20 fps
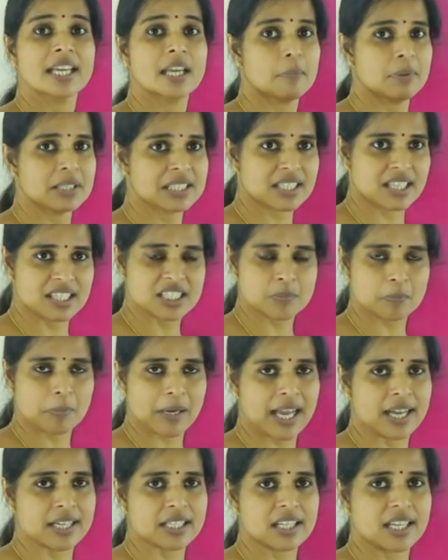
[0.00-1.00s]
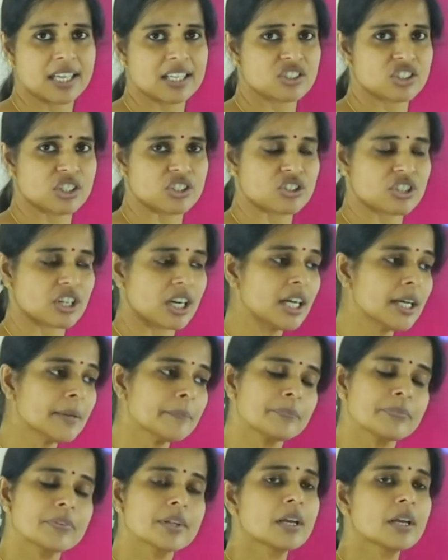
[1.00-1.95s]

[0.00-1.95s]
hibiscus plant, etc.